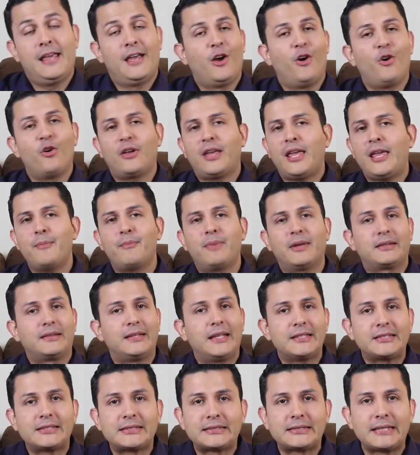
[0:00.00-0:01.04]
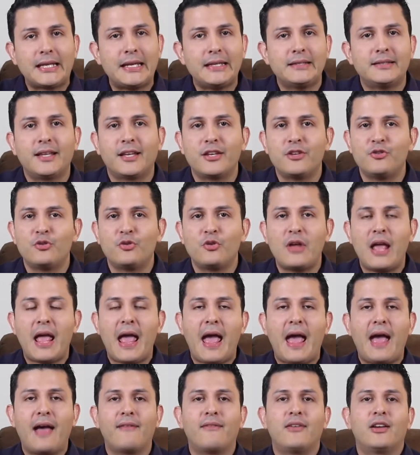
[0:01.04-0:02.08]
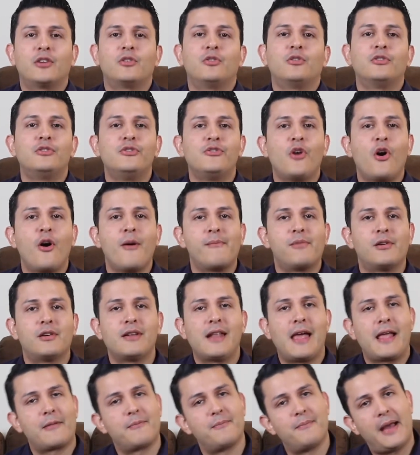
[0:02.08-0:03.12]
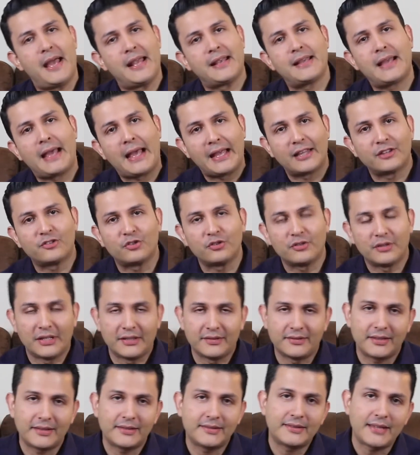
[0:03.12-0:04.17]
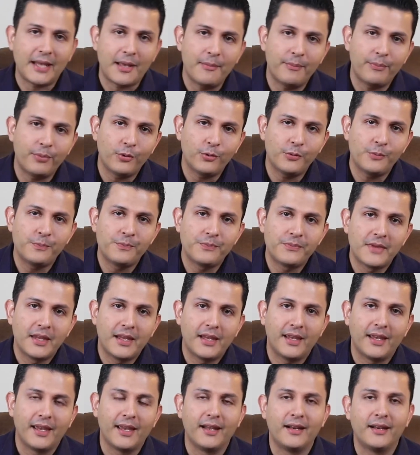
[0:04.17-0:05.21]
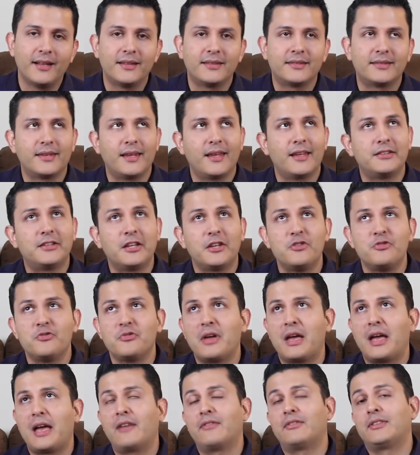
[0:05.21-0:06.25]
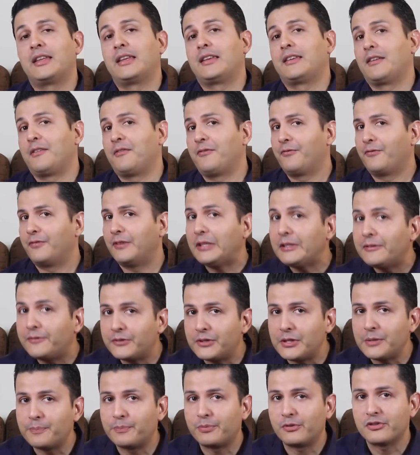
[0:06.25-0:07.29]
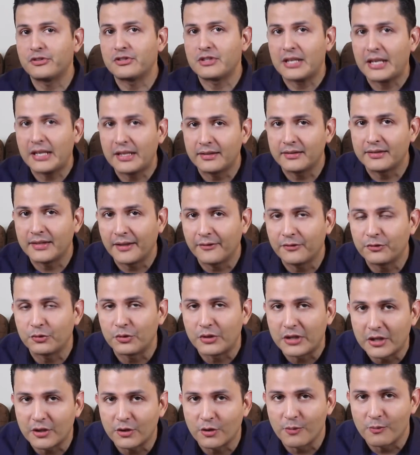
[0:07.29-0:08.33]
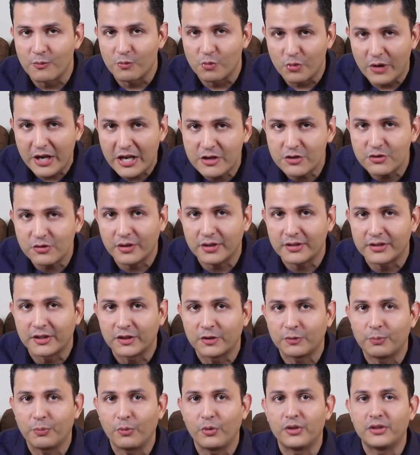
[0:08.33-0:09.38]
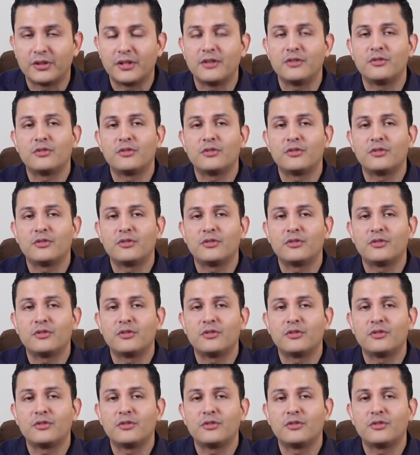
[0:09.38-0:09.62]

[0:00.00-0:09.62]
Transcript: Okay, but let's say that you don't have a good number like Mike has on this example, and let's say that you have like 50% debt to income ratio at this point in